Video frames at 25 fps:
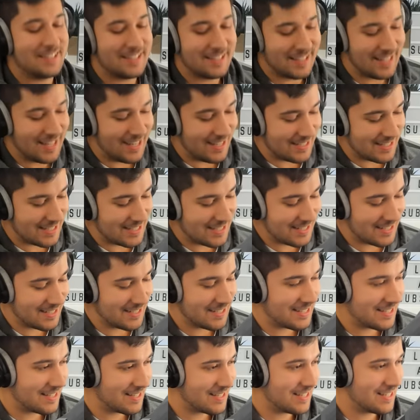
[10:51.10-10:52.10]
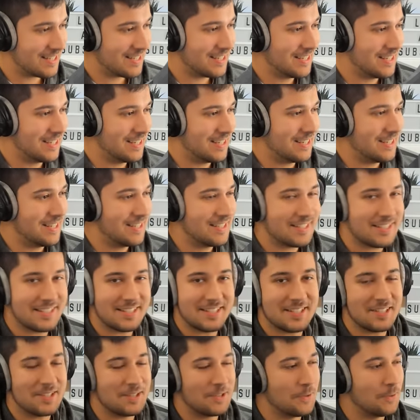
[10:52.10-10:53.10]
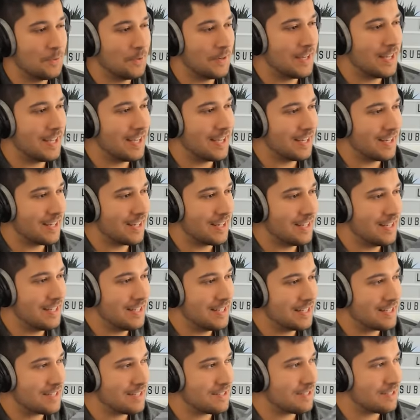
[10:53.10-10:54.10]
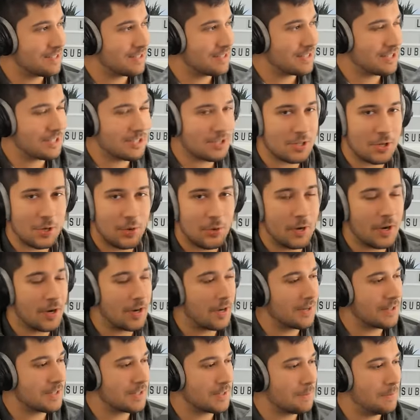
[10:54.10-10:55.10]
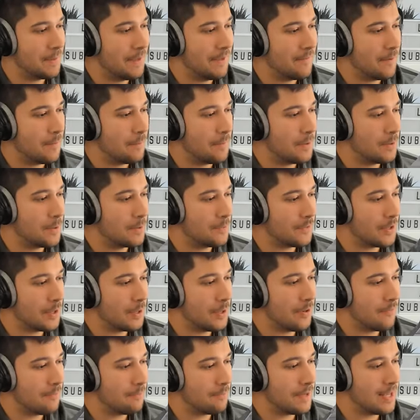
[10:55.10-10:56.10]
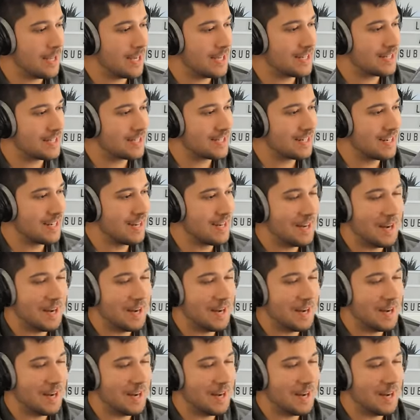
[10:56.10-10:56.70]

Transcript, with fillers: that's just... It's just annoying. It's so hard to PvP with low F P S.